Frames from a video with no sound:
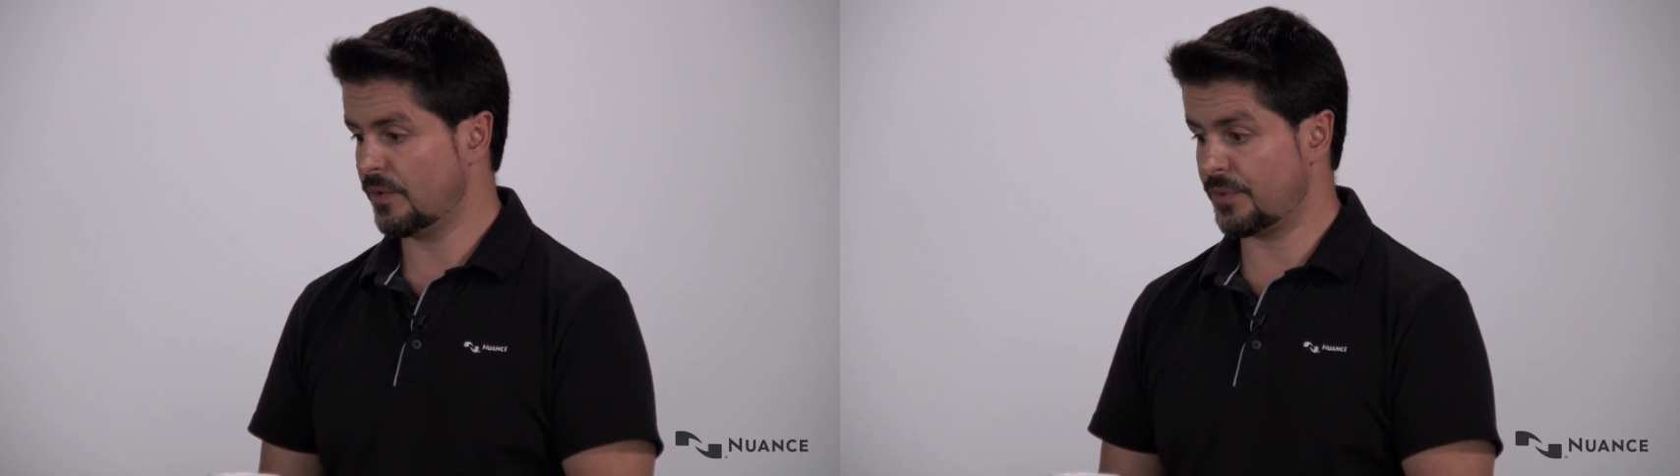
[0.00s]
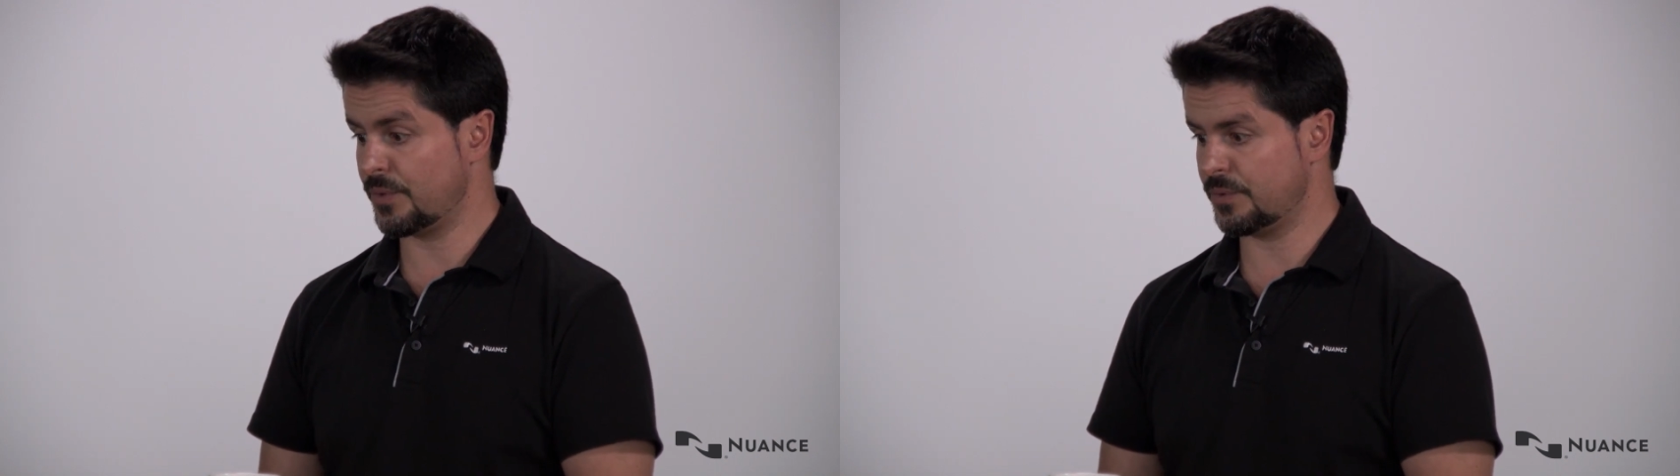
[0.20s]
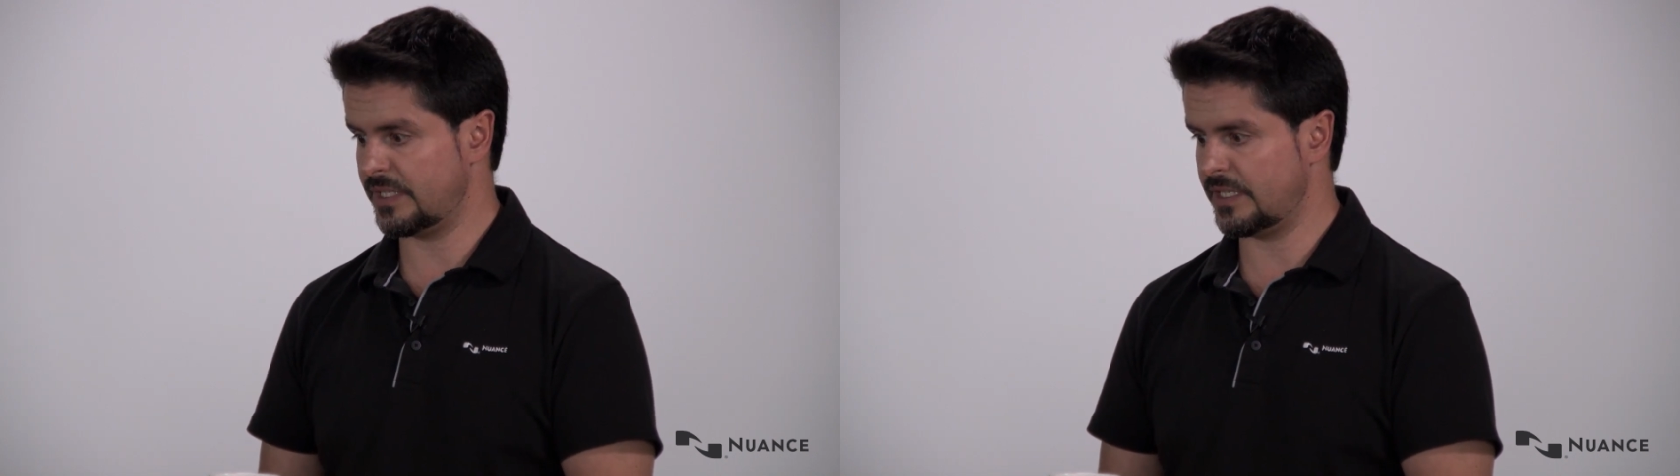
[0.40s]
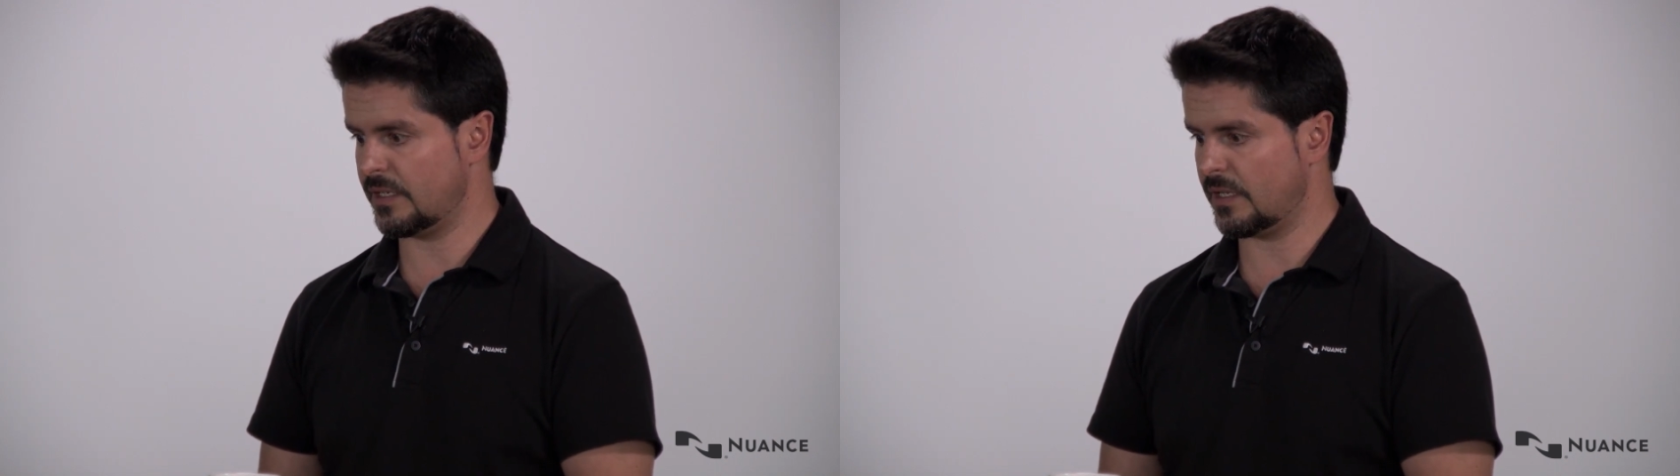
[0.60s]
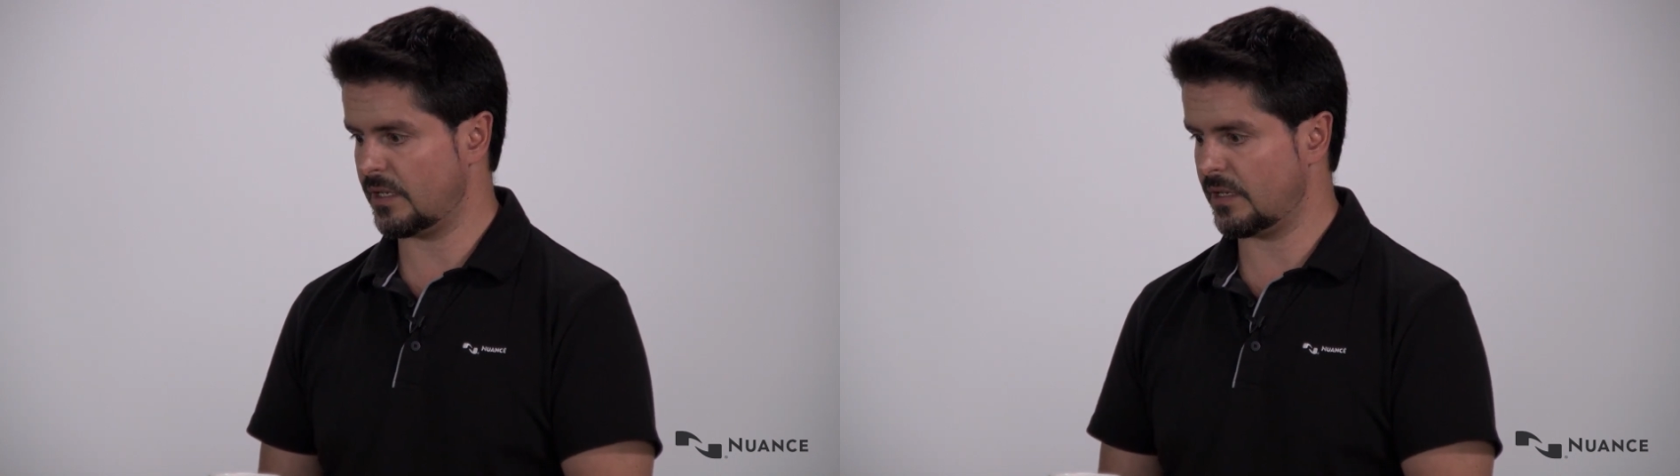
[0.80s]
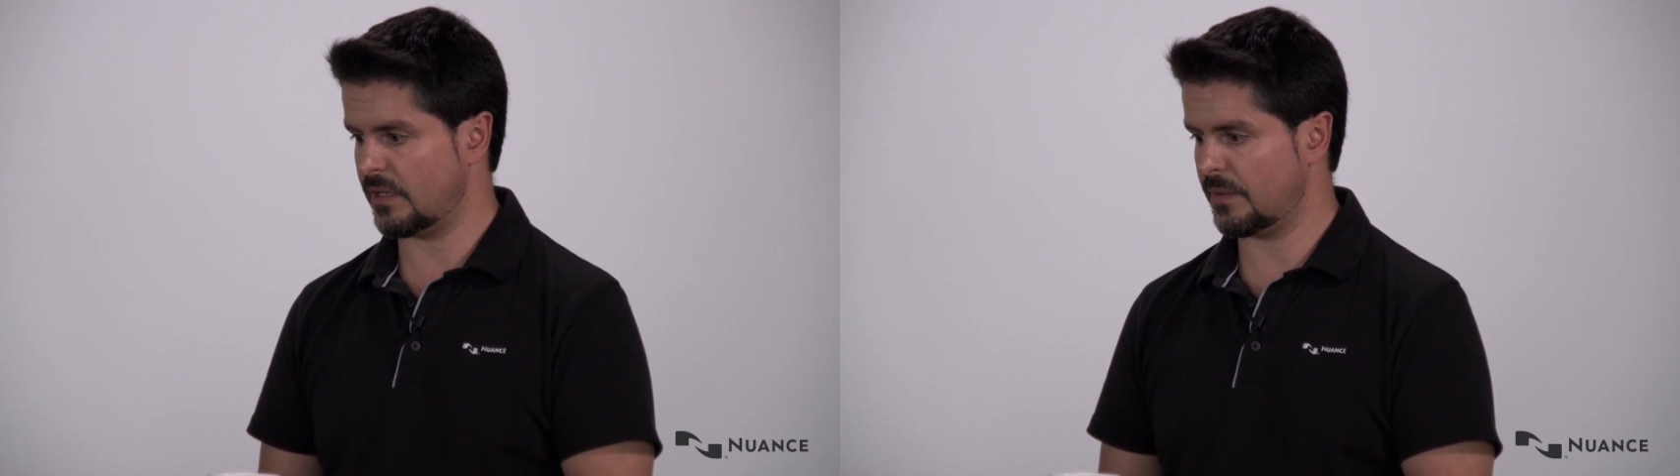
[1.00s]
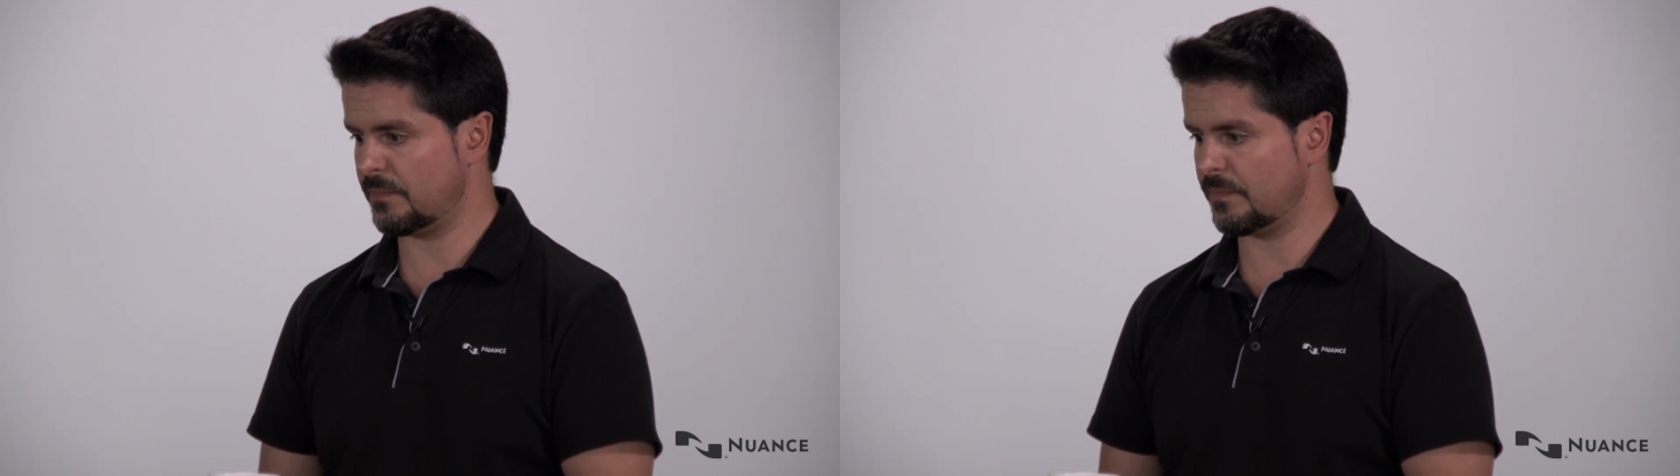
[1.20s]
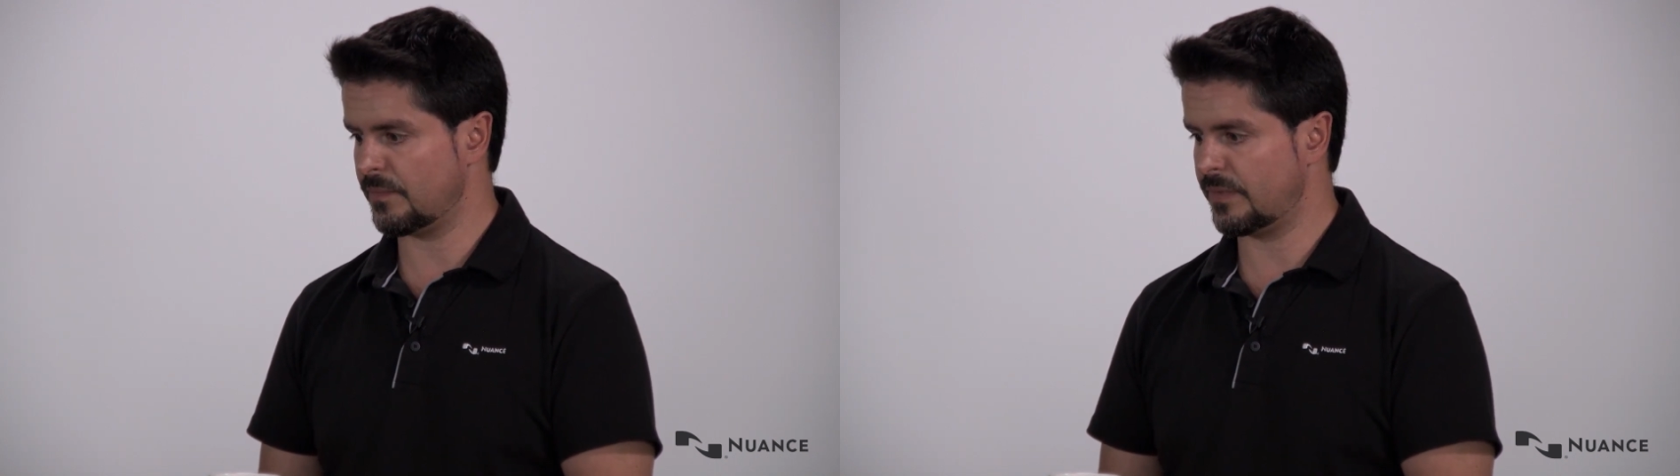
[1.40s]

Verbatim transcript: through the